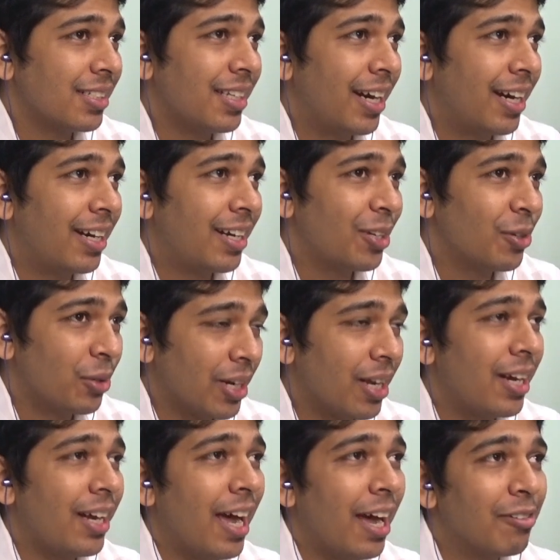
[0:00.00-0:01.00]
that you
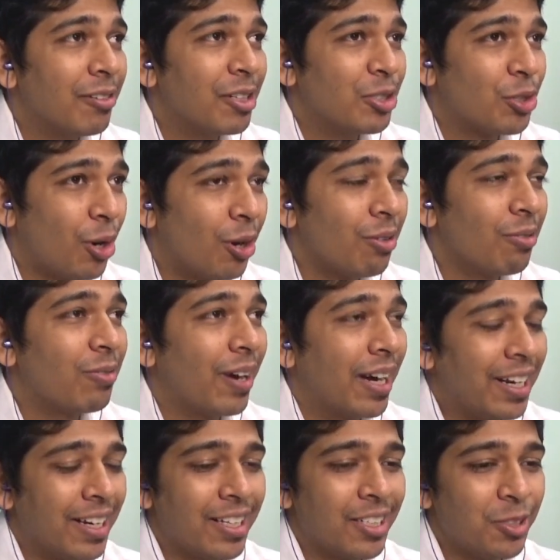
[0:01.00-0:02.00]
really have a strong
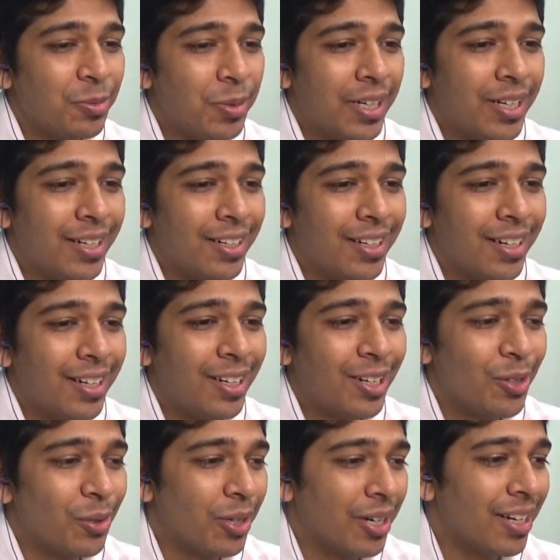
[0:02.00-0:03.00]
fighting spirit, and
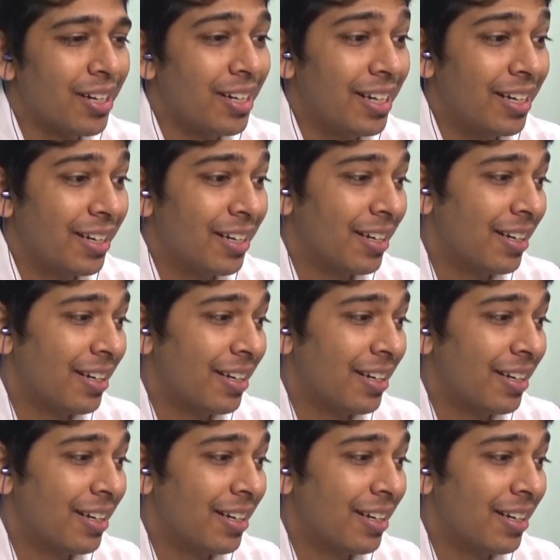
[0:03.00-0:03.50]
you really